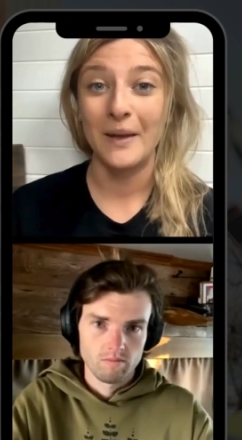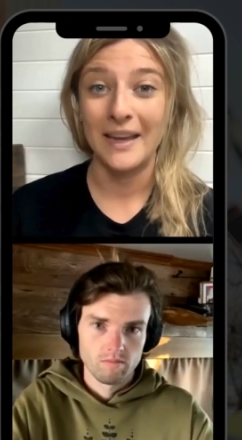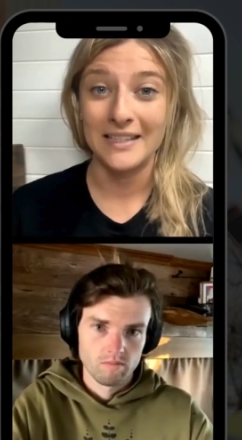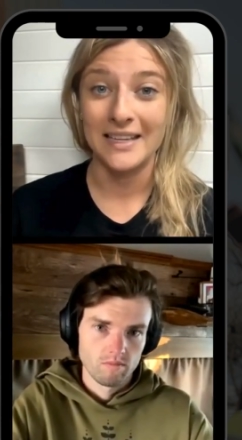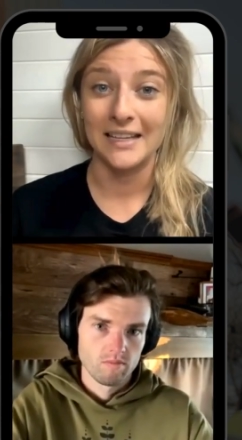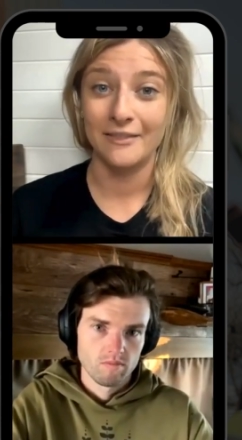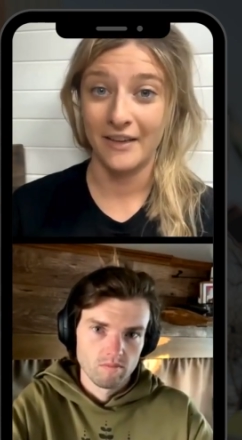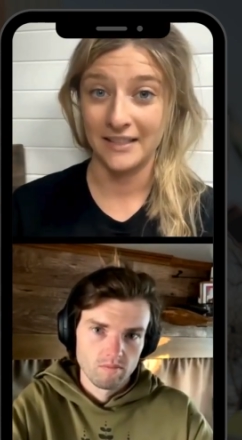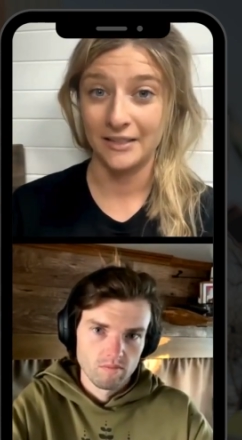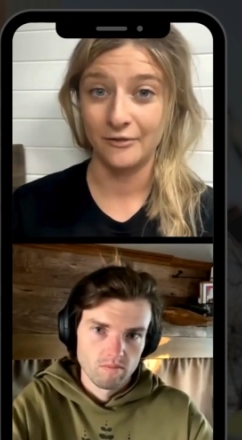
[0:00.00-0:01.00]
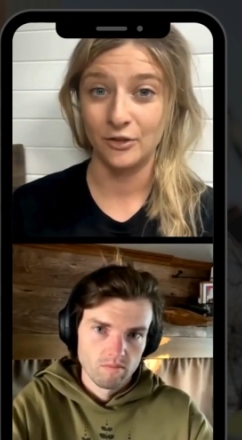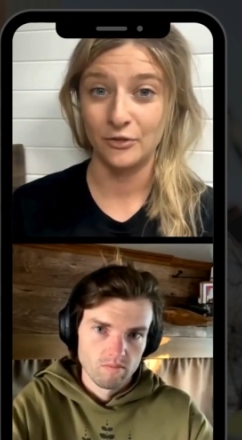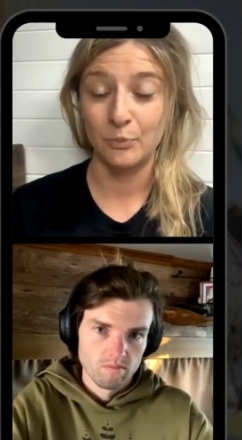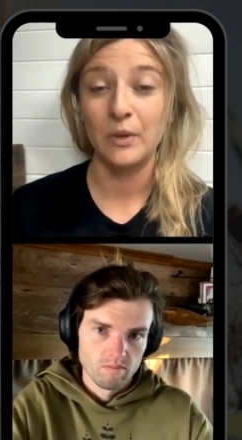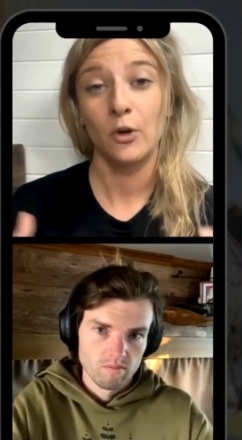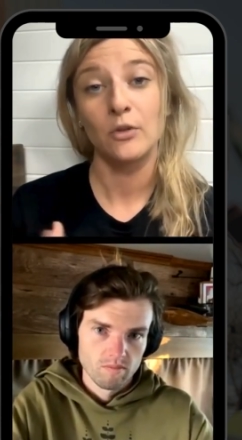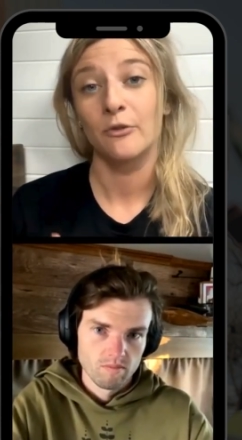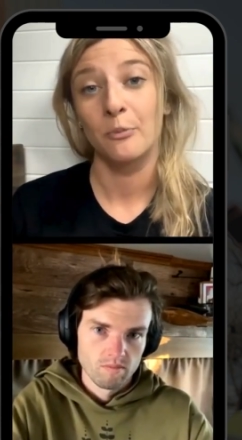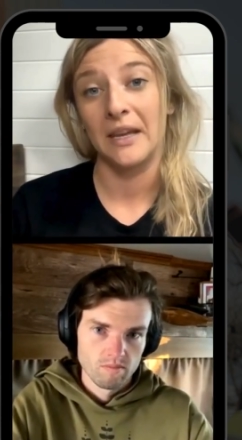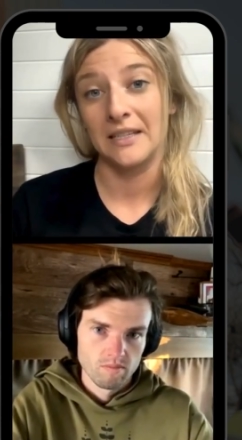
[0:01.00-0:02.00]
Speaker 1: painting at festivals because
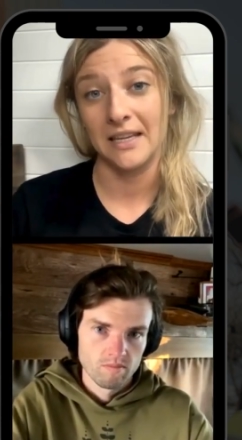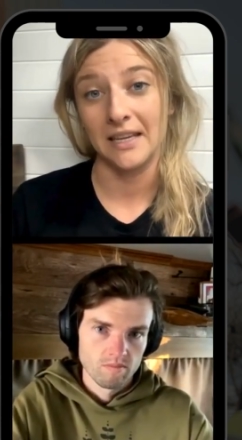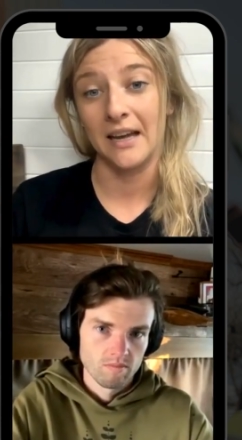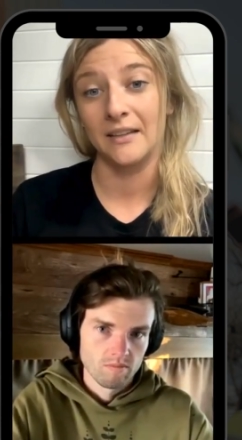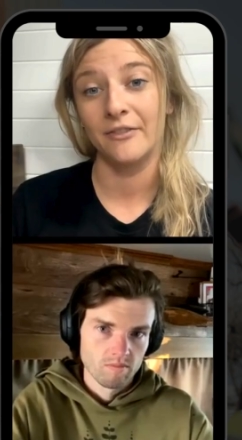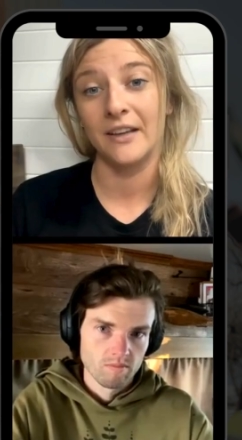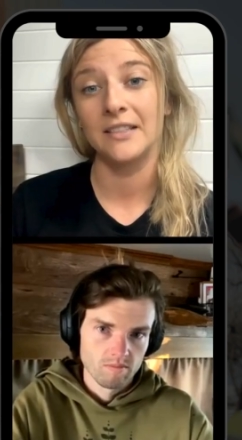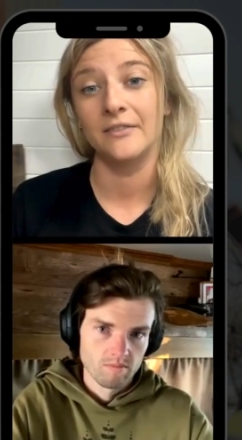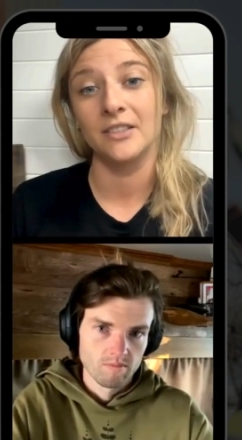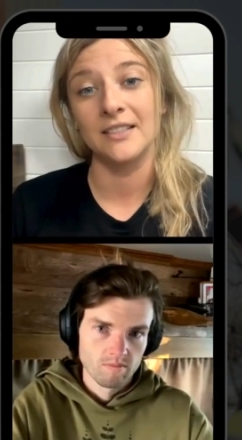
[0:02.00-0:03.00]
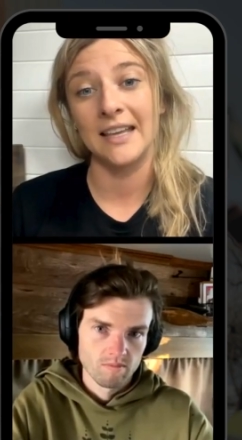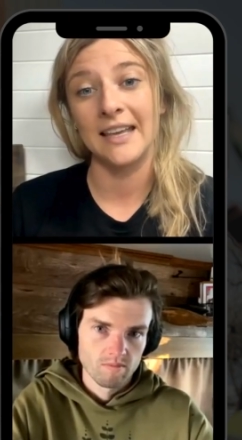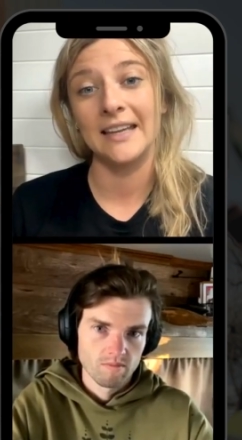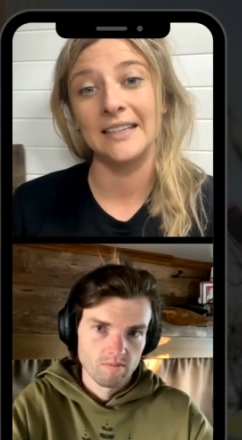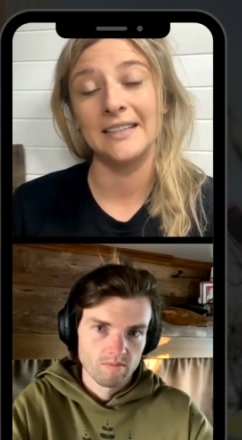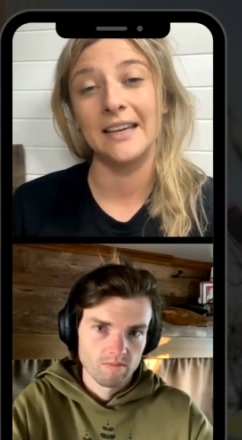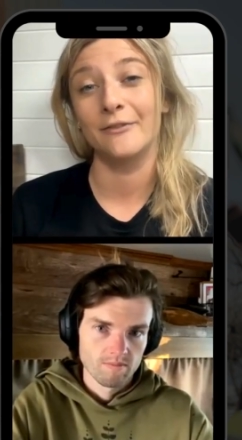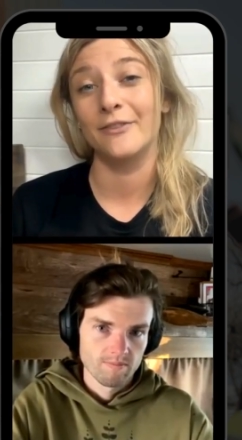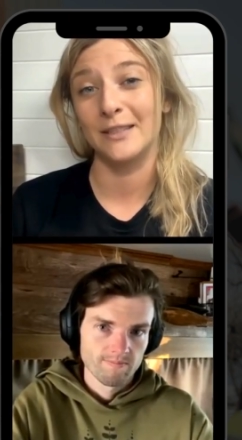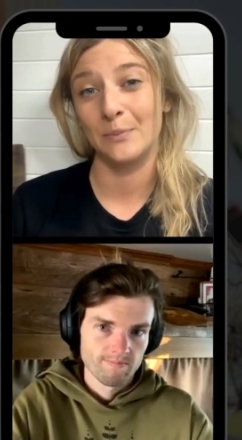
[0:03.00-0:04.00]
of painting at festivals and getting that
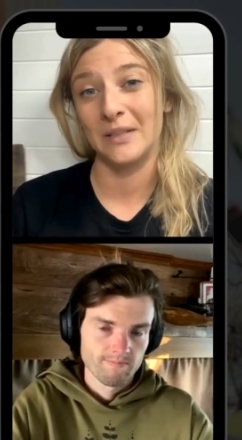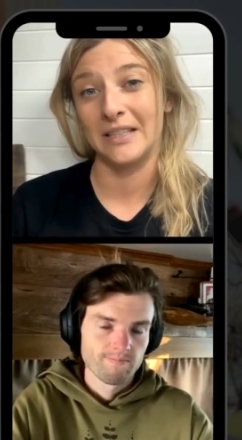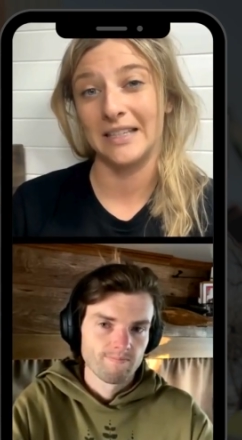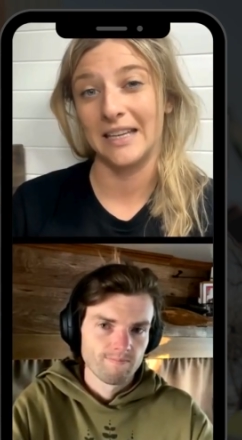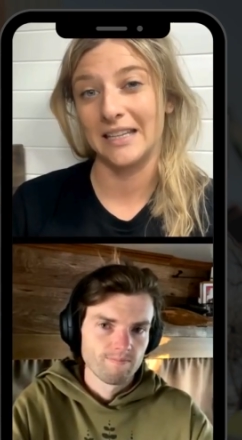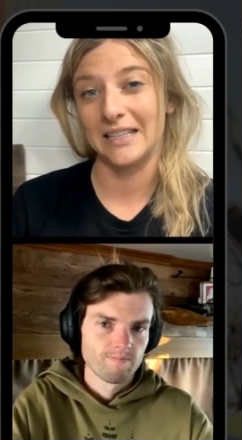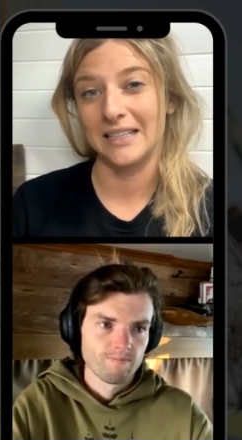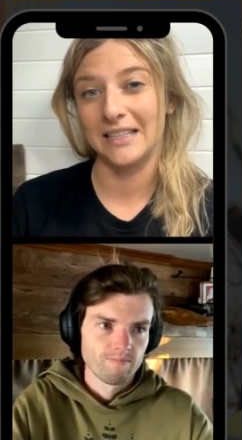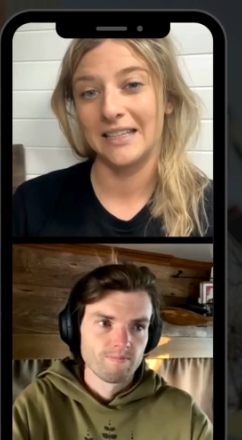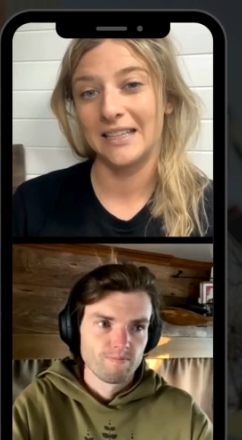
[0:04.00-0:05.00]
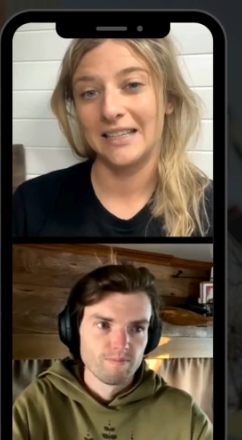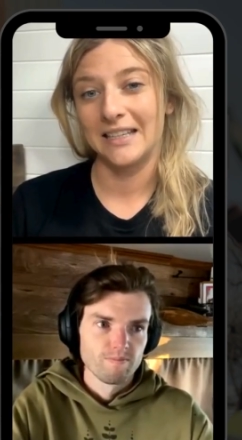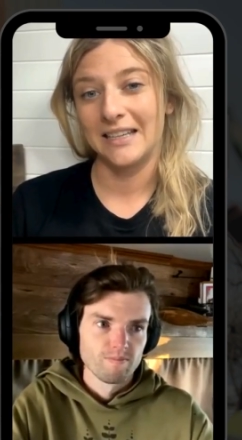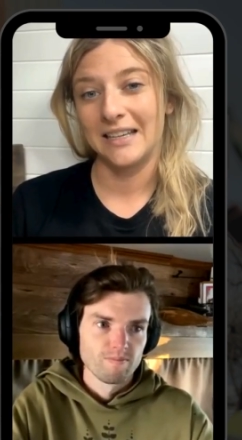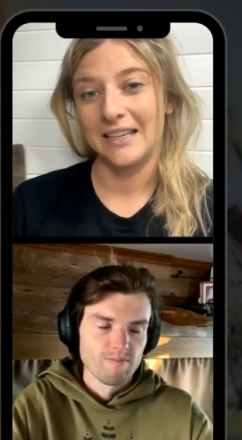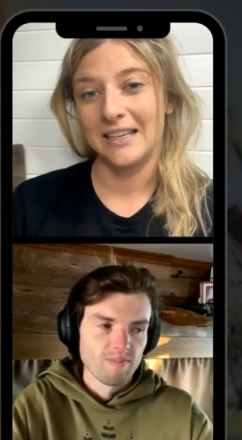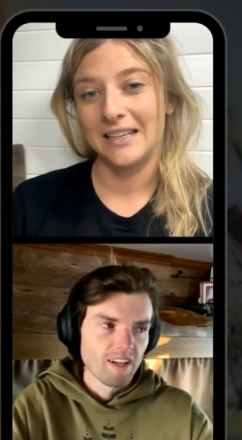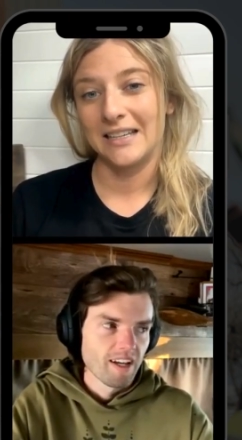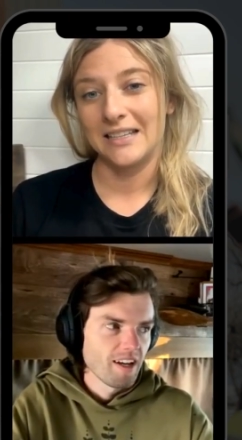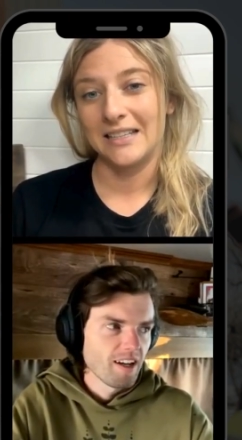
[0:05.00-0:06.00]
visibility
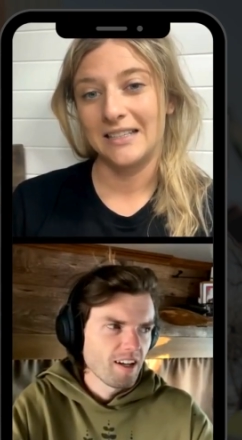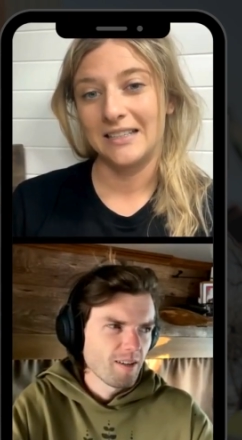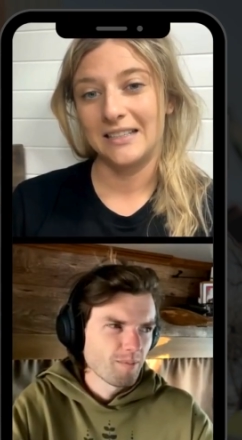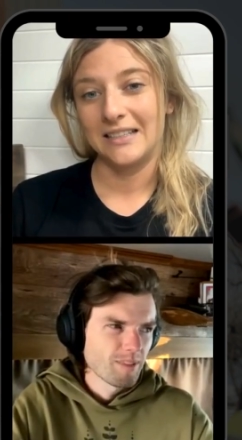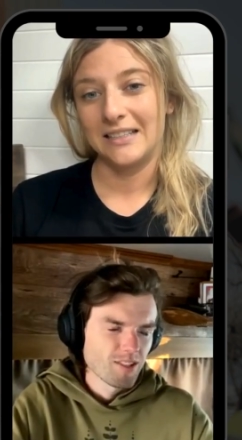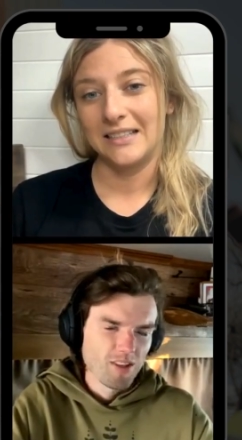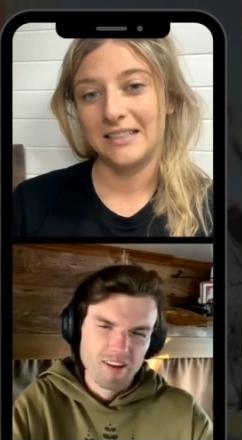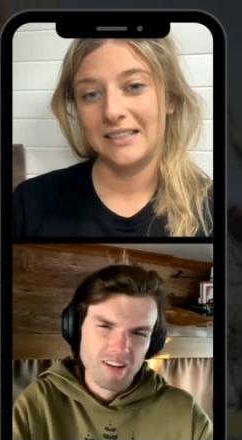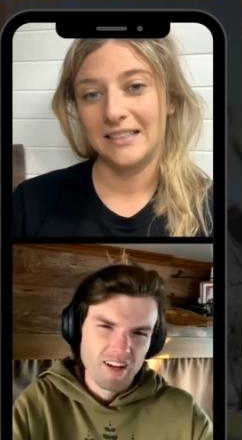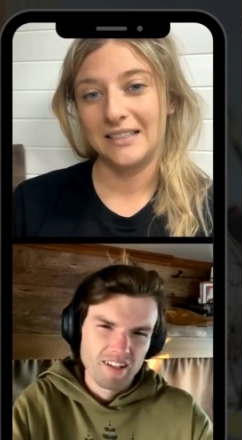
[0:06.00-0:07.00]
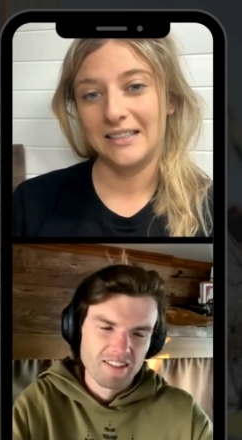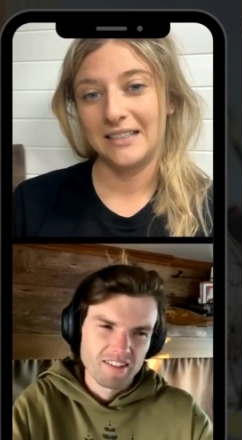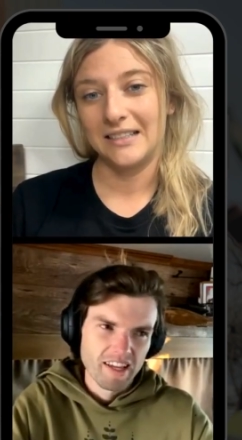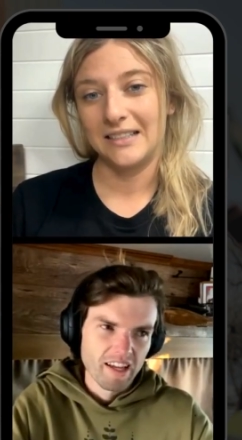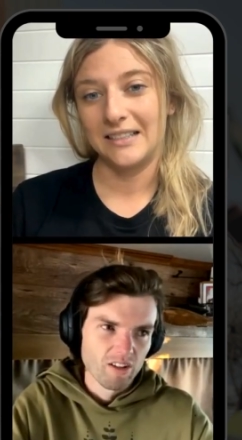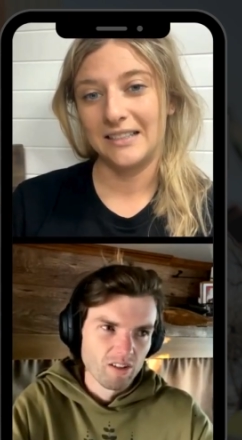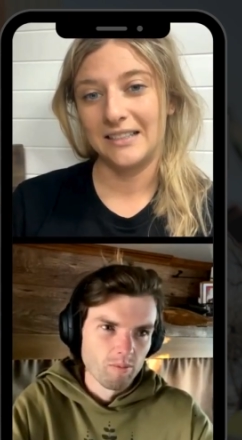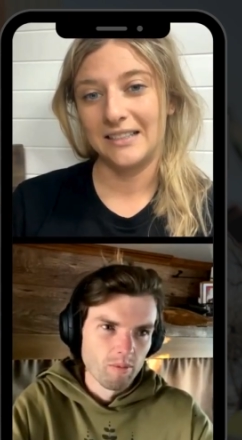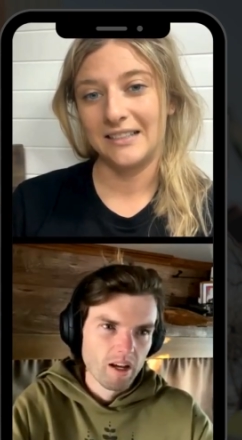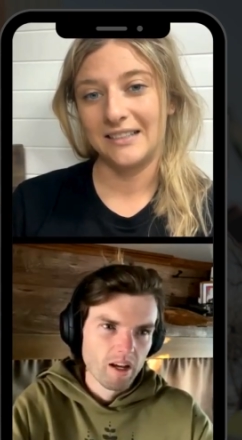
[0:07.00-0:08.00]
Speaker 2: um, it's kind of hard to tell,
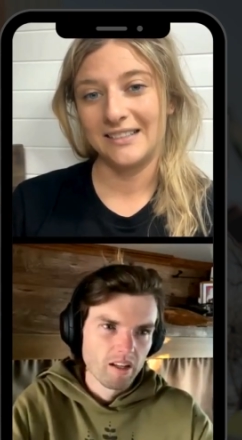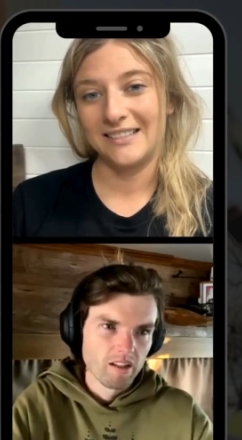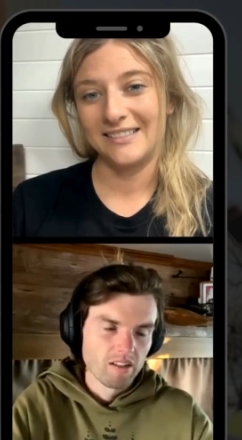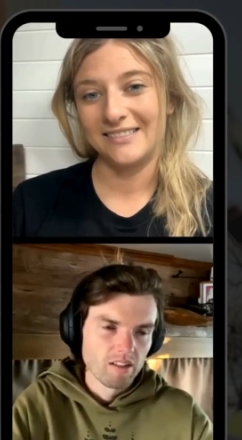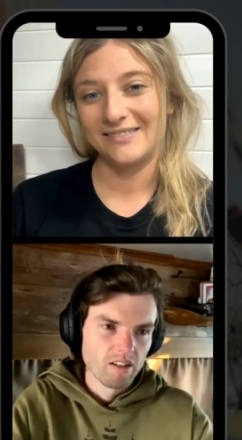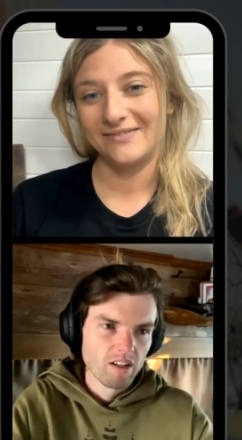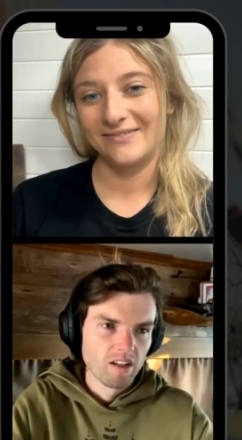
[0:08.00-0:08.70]
but
Speaker 1: right.